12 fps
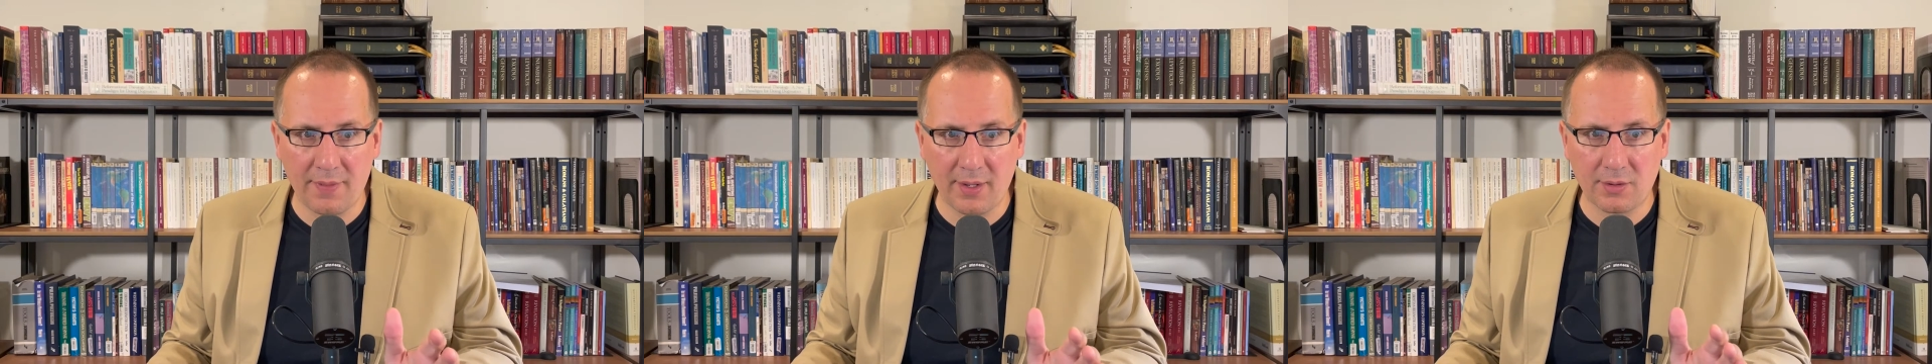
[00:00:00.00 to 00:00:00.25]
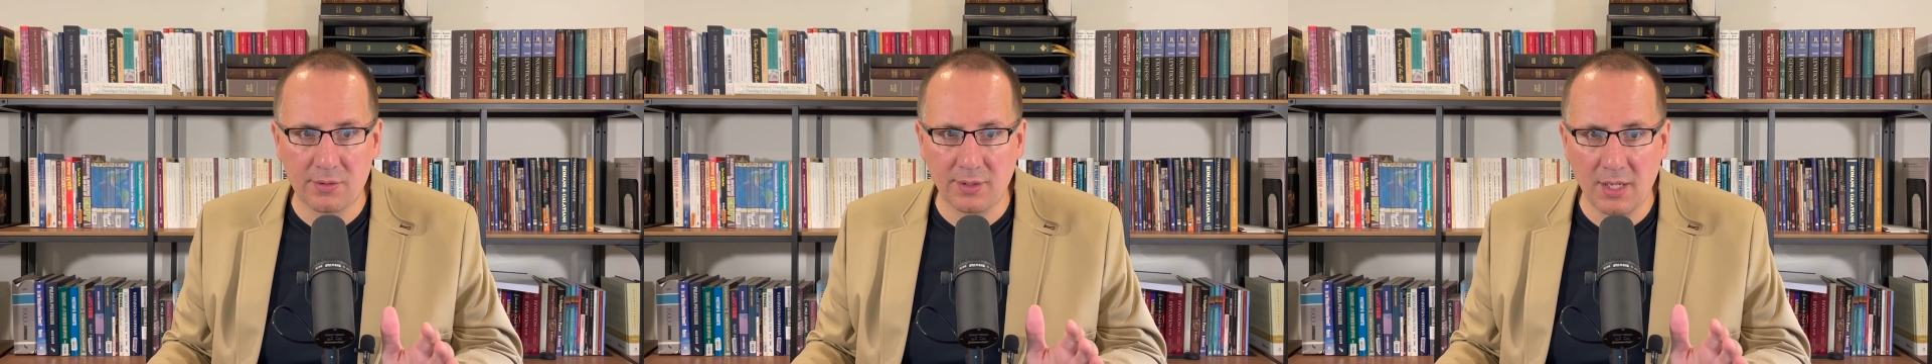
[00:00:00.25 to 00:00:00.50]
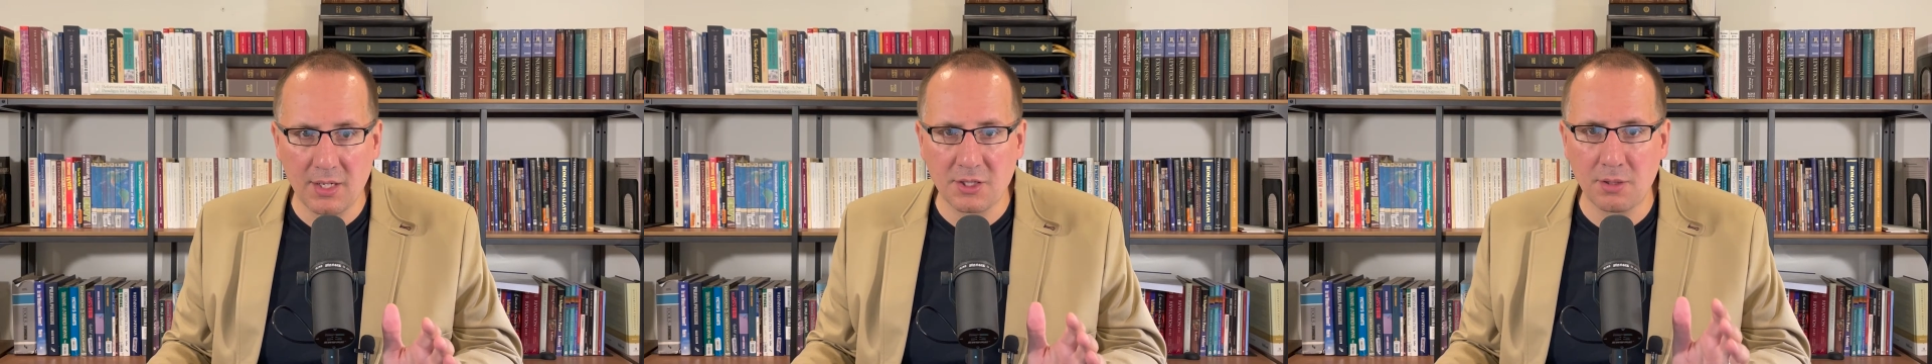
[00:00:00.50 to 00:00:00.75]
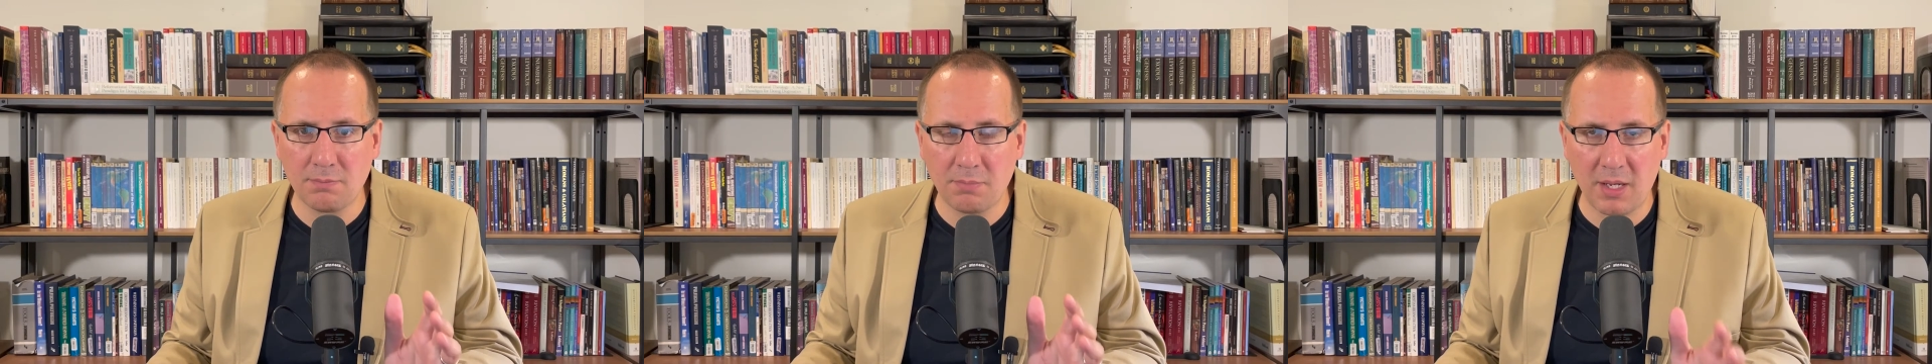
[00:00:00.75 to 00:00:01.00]
that
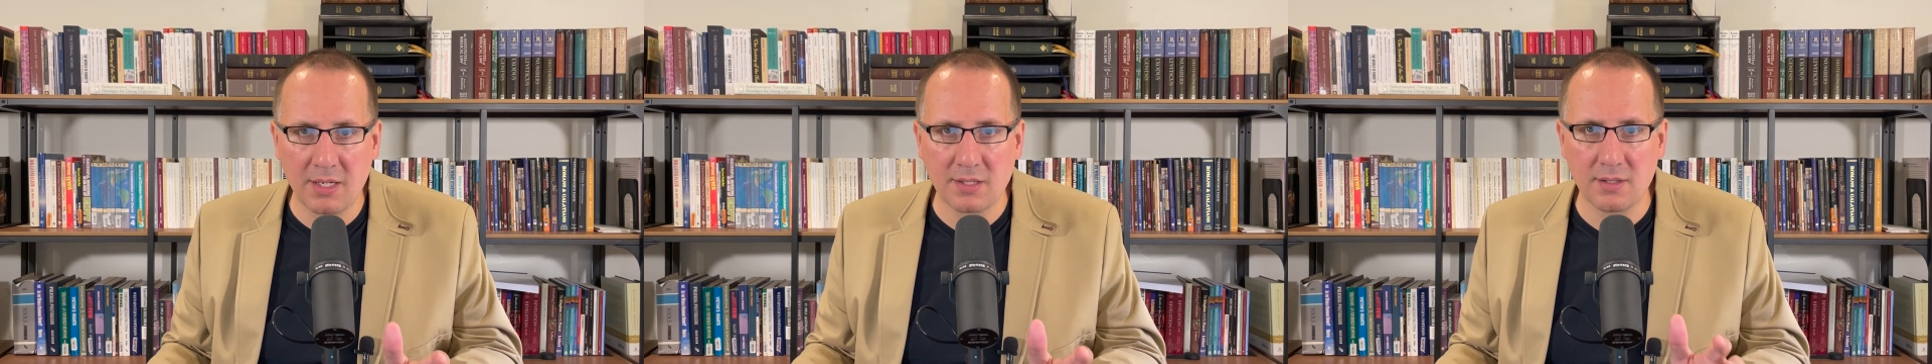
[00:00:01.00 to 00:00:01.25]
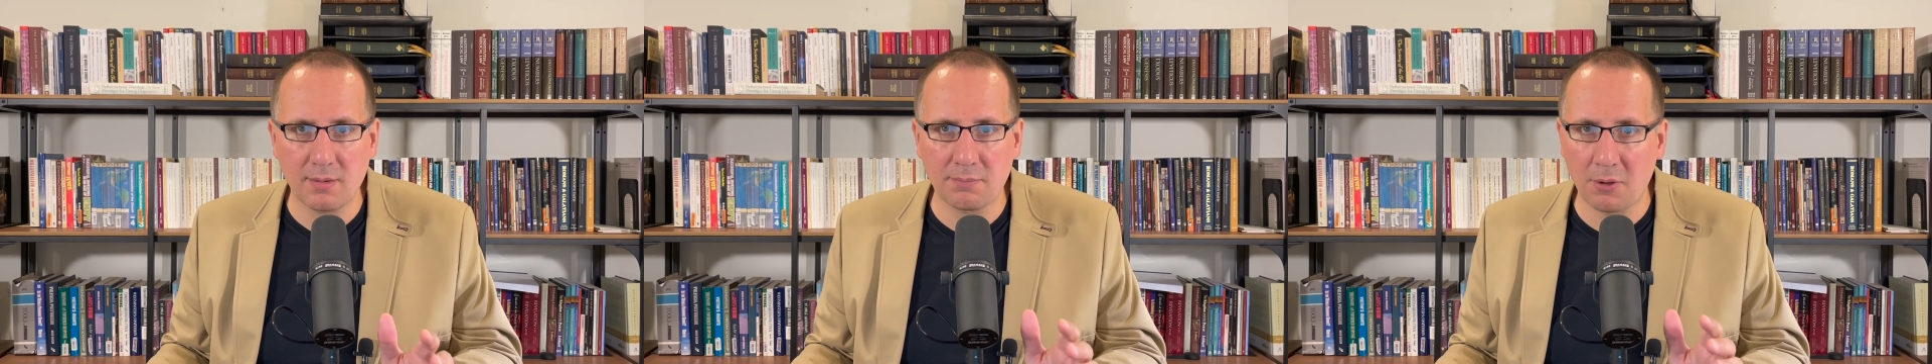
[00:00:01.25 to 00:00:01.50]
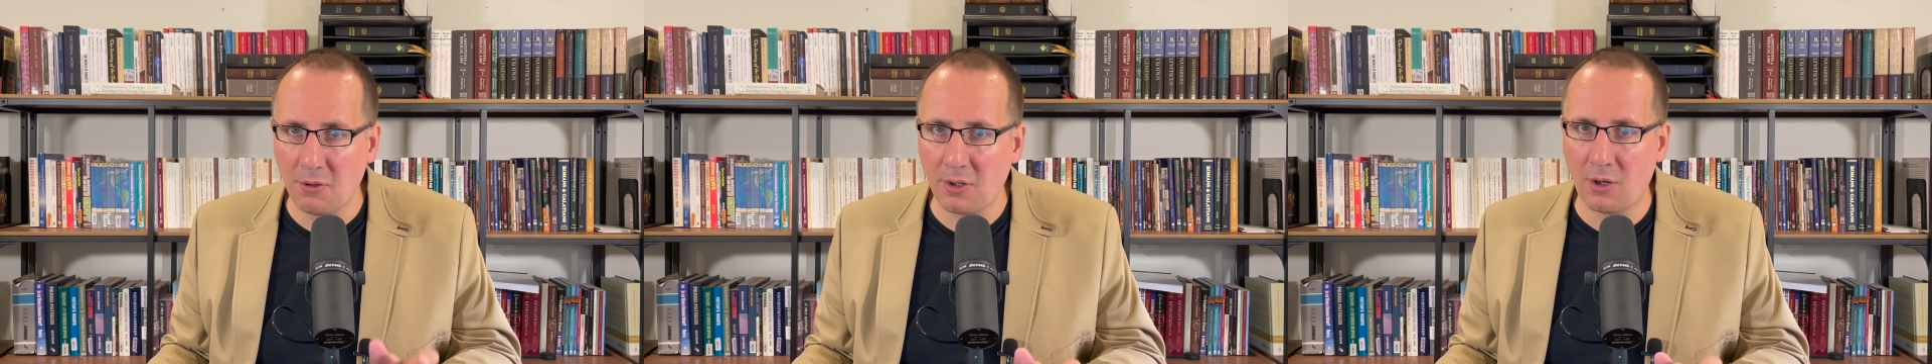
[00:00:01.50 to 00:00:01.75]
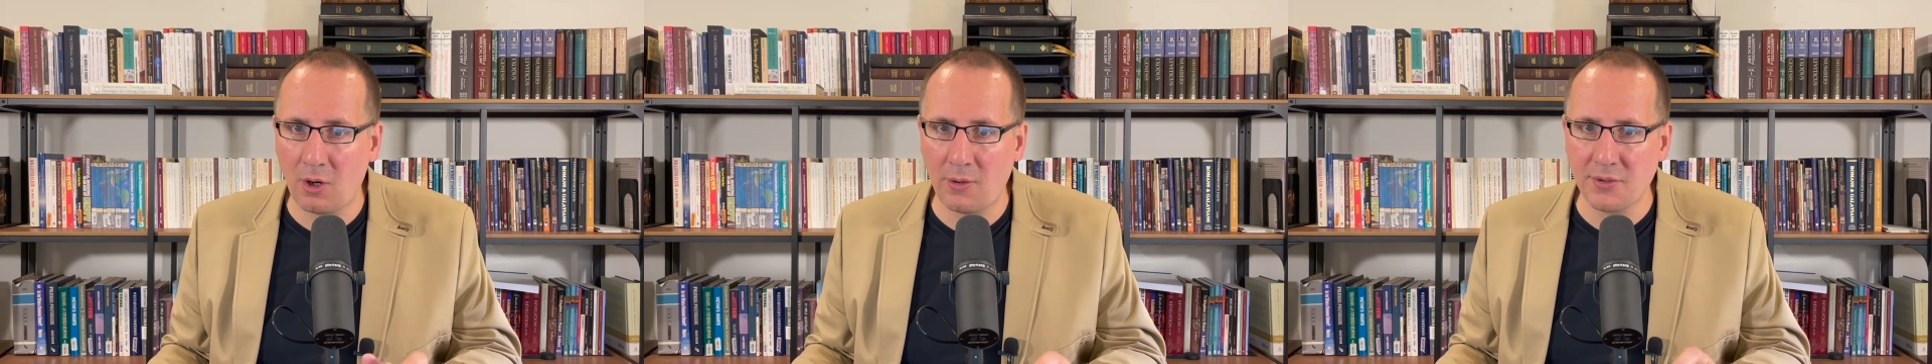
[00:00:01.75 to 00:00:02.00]
creation-based
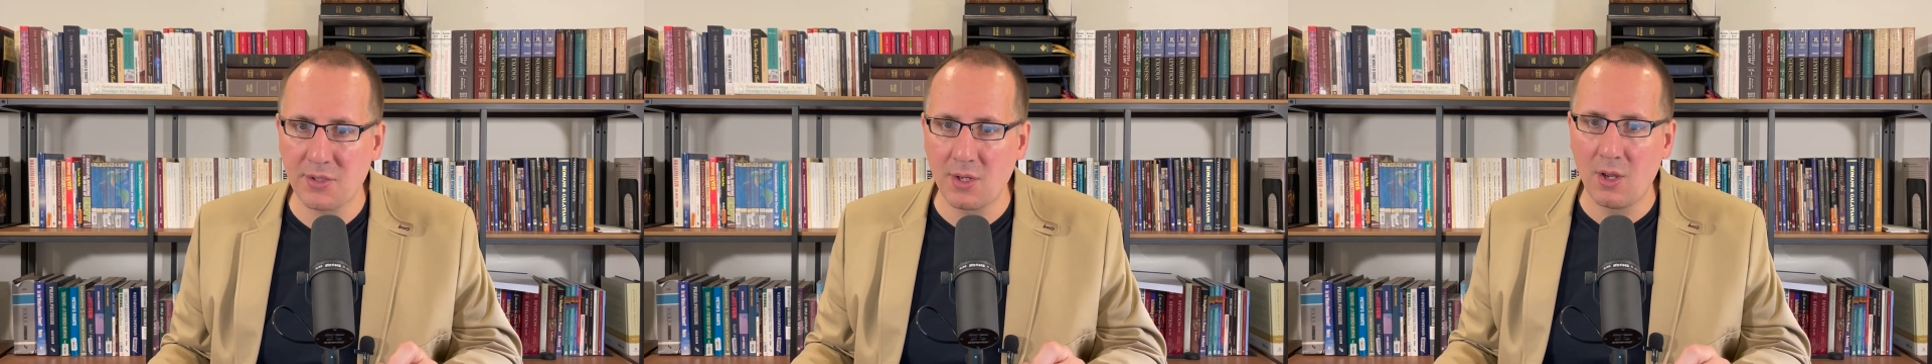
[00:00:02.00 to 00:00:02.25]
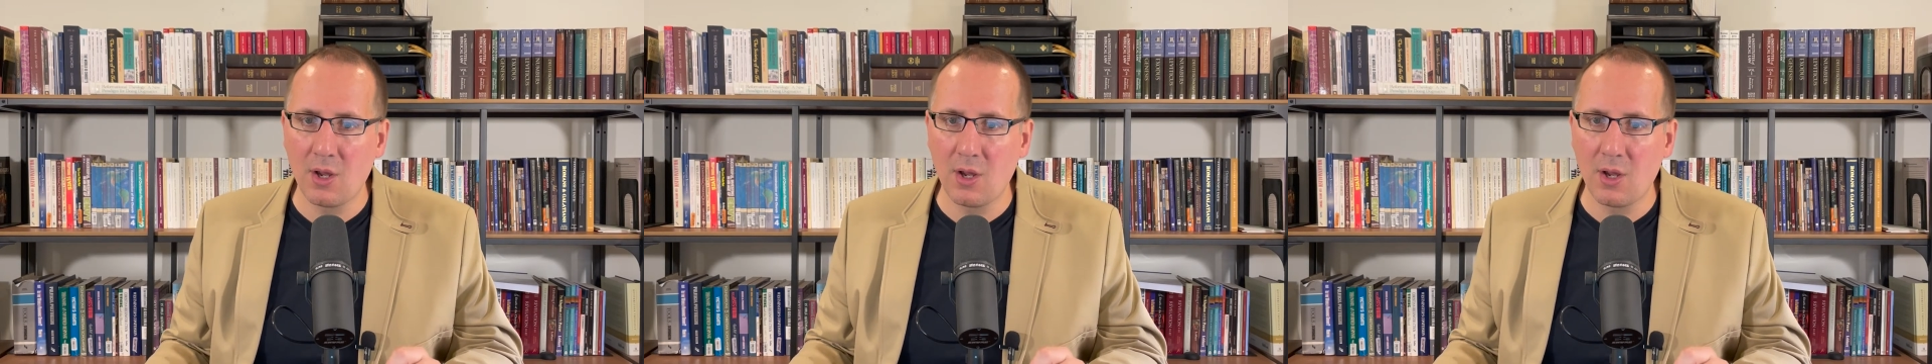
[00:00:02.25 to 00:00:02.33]
protocols